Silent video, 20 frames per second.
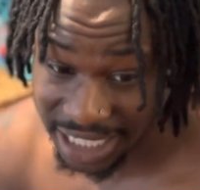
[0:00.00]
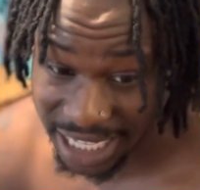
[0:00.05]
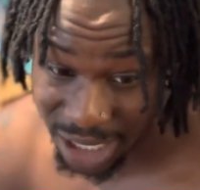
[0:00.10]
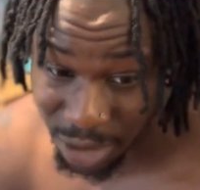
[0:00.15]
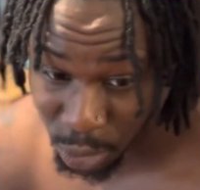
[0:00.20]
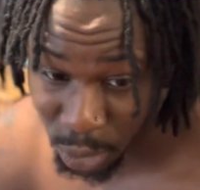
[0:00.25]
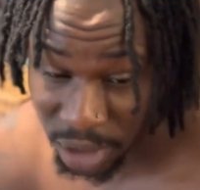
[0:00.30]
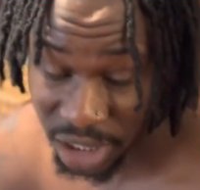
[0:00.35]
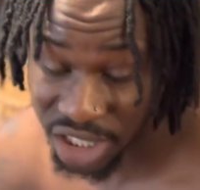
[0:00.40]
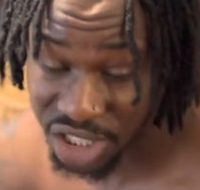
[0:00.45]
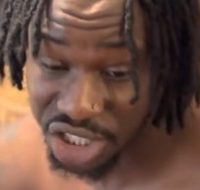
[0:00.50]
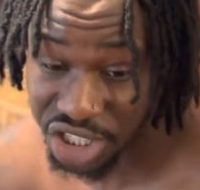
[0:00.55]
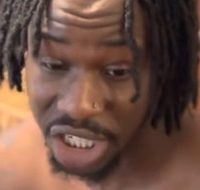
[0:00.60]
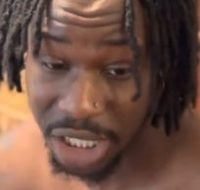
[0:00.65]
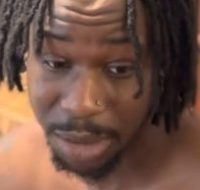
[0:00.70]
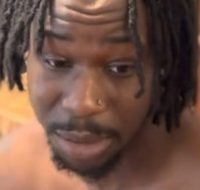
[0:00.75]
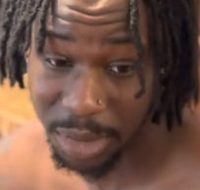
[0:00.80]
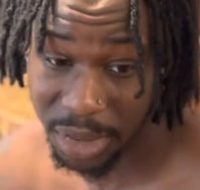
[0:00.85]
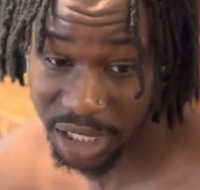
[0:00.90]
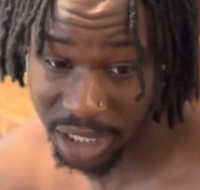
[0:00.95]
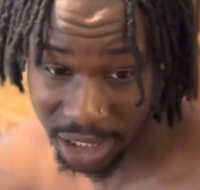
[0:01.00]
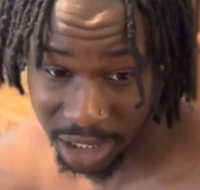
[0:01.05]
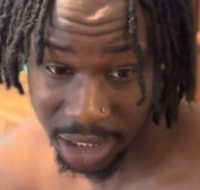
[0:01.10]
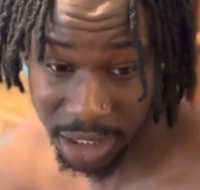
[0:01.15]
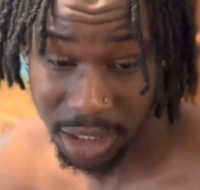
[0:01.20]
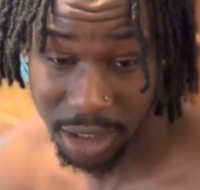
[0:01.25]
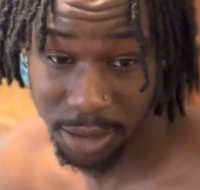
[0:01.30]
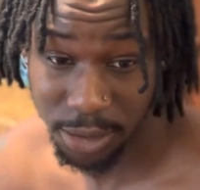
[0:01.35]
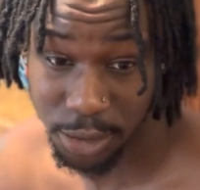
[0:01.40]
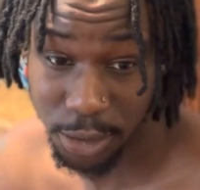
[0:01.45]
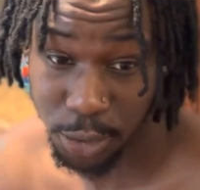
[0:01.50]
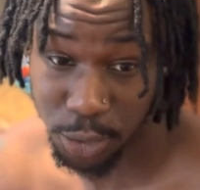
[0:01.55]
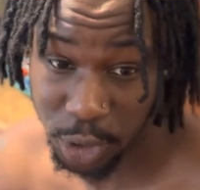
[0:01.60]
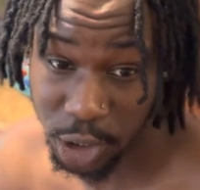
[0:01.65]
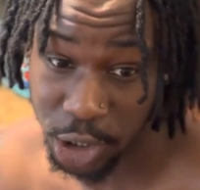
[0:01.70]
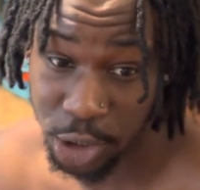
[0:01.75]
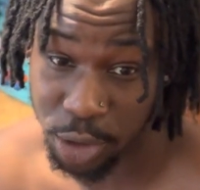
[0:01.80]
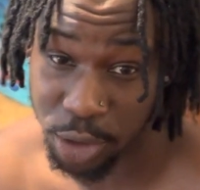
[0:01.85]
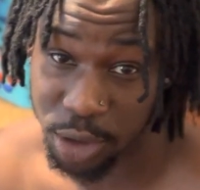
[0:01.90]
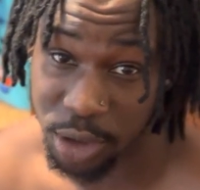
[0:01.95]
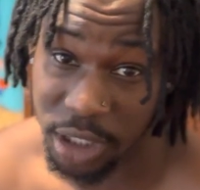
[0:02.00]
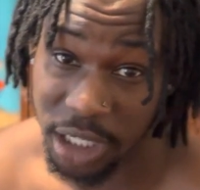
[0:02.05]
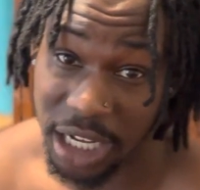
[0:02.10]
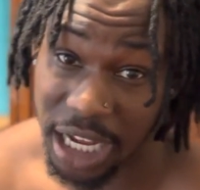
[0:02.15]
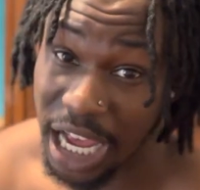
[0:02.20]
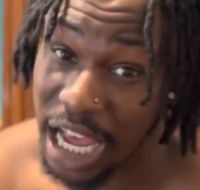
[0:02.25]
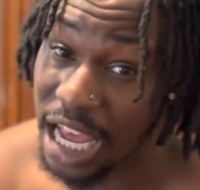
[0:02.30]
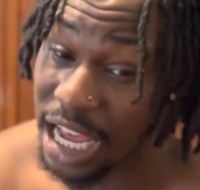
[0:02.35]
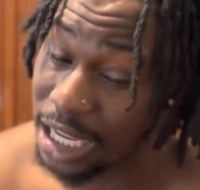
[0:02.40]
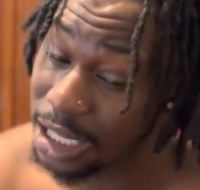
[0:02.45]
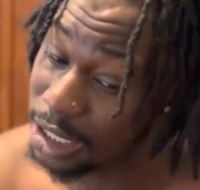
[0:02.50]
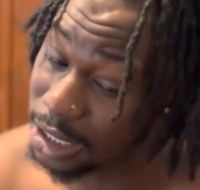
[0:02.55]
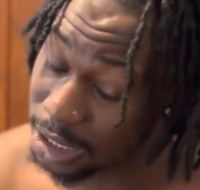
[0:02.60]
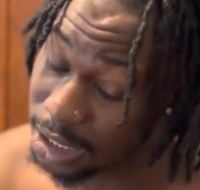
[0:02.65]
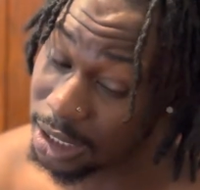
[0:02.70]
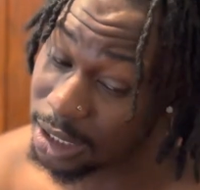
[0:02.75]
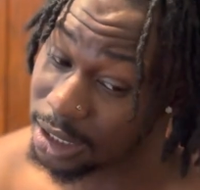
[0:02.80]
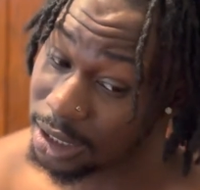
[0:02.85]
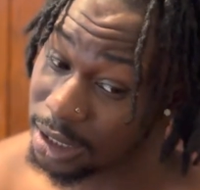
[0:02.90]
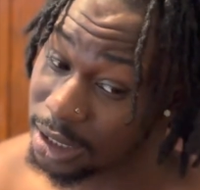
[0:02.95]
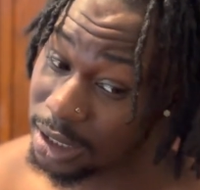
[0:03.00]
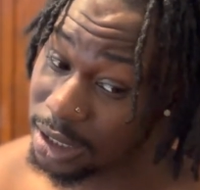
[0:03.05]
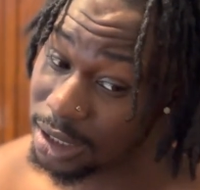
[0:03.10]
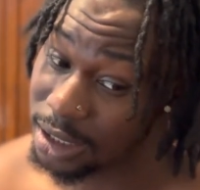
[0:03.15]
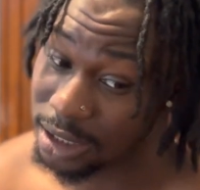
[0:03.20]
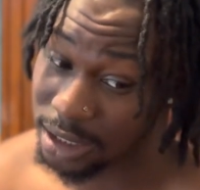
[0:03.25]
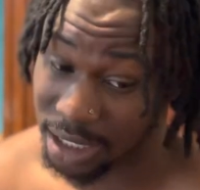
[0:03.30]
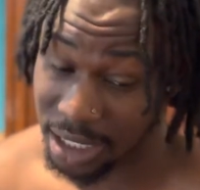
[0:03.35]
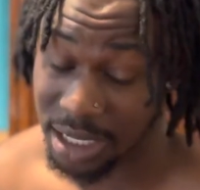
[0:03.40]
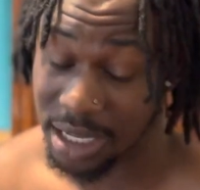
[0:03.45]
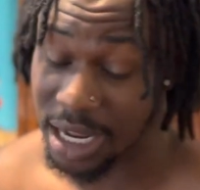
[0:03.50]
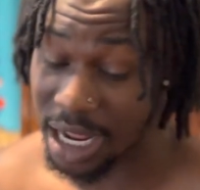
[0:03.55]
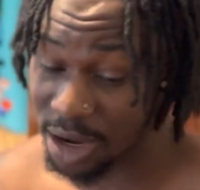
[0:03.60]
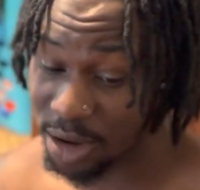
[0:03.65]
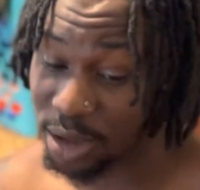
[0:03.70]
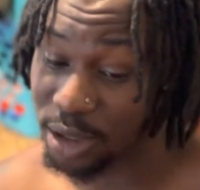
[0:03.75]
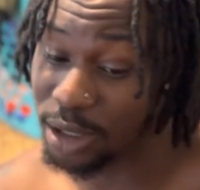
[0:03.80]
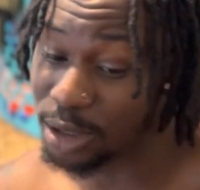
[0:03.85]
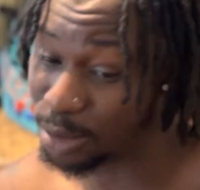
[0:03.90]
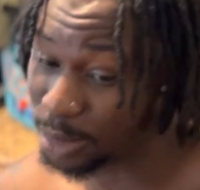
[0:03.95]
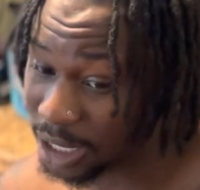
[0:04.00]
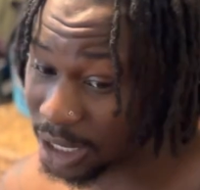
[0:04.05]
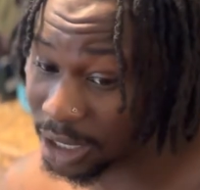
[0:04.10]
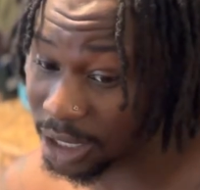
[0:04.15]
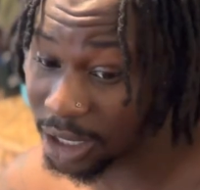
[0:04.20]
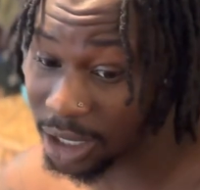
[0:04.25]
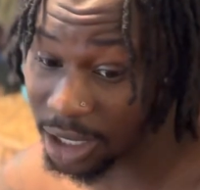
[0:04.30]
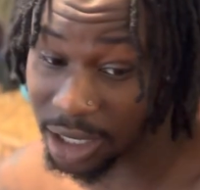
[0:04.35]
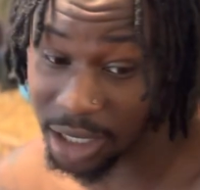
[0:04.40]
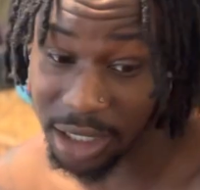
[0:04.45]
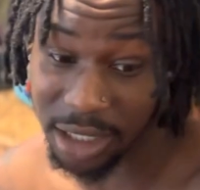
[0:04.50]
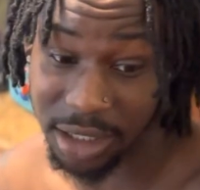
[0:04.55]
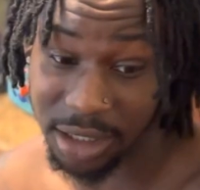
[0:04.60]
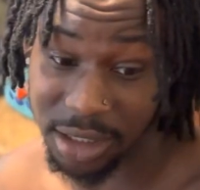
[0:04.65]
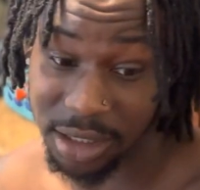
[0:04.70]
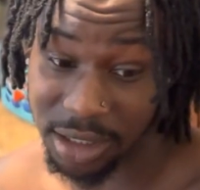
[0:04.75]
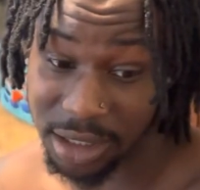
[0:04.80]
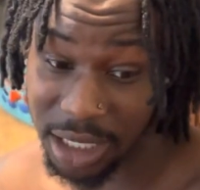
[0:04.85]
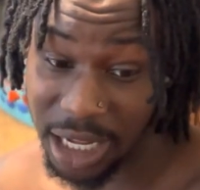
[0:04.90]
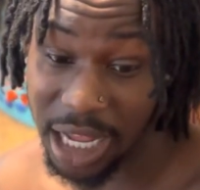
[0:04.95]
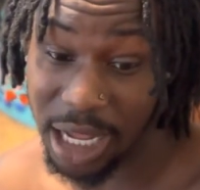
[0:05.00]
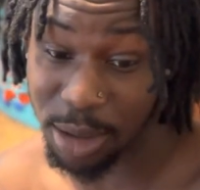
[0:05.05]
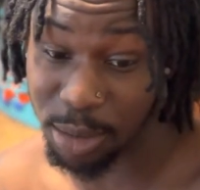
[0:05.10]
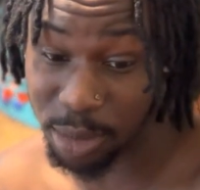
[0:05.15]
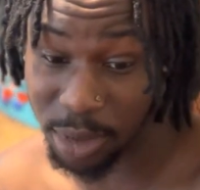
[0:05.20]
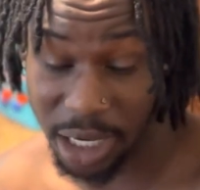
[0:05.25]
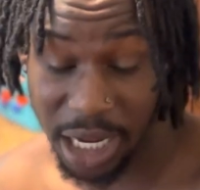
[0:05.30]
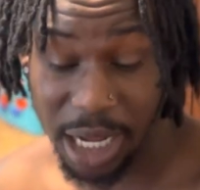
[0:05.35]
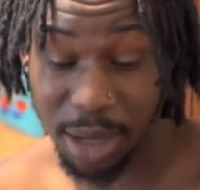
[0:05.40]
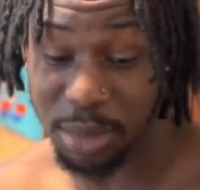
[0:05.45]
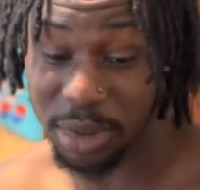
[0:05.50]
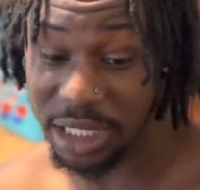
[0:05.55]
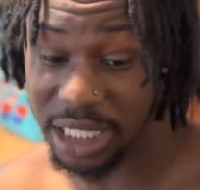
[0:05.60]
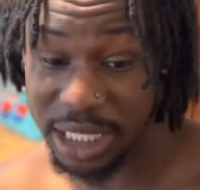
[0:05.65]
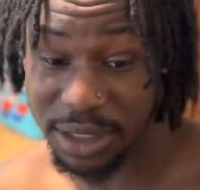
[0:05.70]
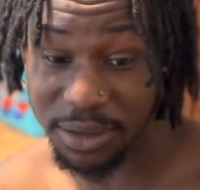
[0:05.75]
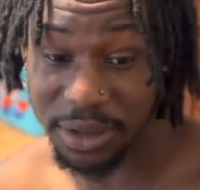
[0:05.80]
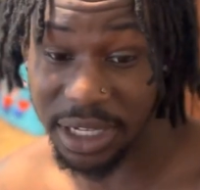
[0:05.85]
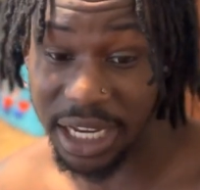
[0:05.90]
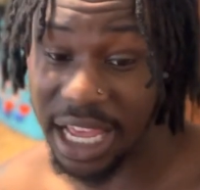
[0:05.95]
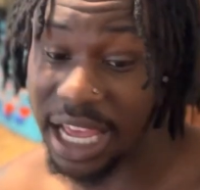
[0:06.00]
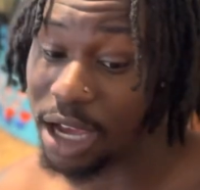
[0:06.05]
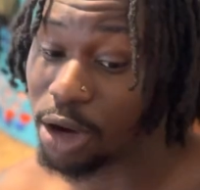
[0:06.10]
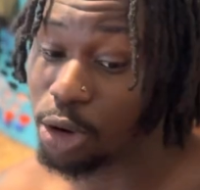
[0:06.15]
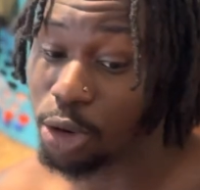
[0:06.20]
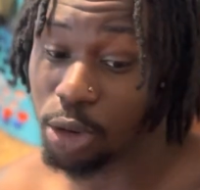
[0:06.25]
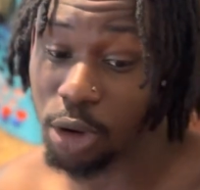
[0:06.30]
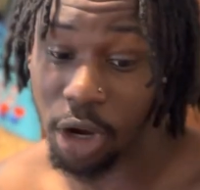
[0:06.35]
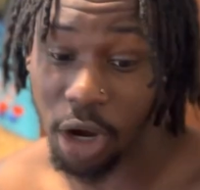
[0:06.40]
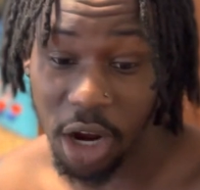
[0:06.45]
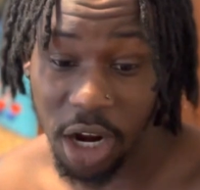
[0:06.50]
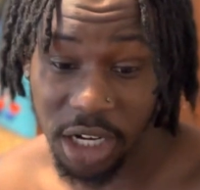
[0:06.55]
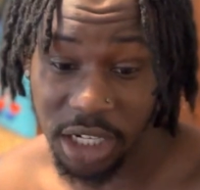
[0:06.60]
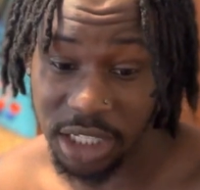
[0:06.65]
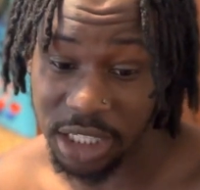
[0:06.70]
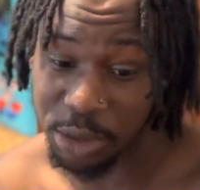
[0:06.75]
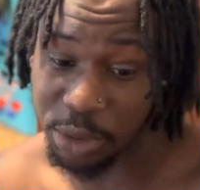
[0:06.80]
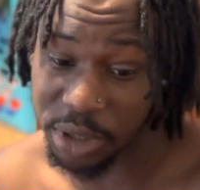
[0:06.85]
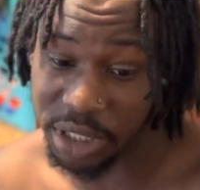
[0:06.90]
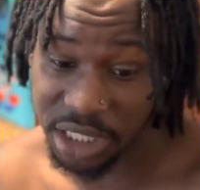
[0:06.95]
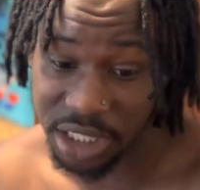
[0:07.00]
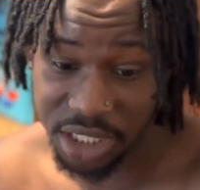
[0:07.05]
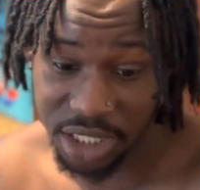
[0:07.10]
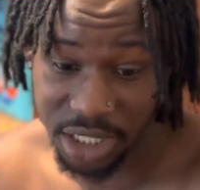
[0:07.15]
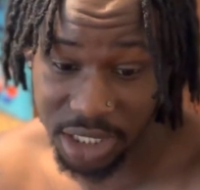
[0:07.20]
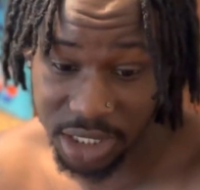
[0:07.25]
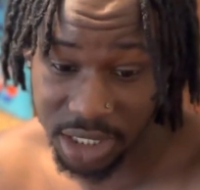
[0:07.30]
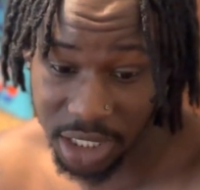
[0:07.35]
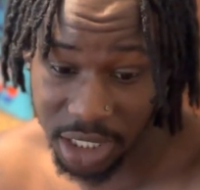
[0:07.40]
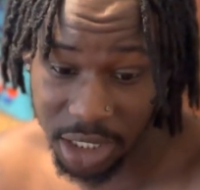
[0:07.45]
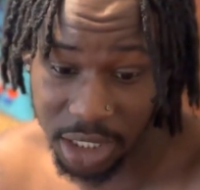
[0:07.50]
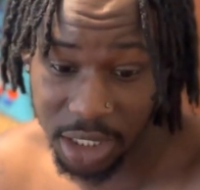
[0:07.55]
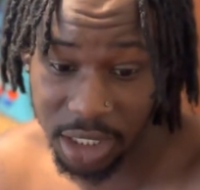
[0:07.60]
that winning chip, man. For real. Oh my God. I believe in that wholeheartedly, what he just said.